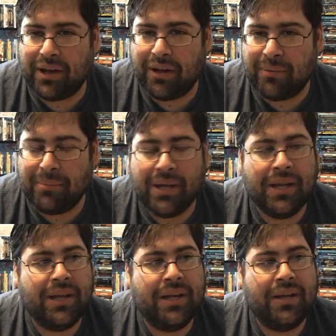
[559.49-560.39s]
come,
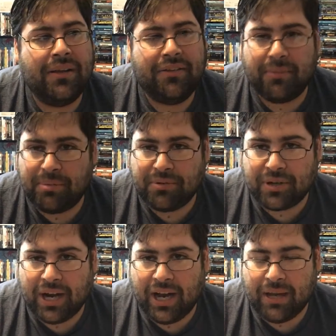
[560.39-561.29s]

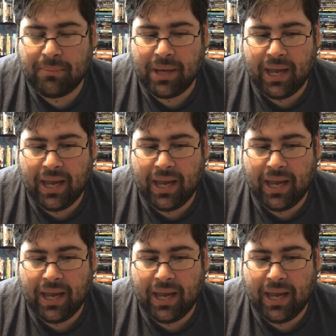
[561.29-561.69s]
subscribe.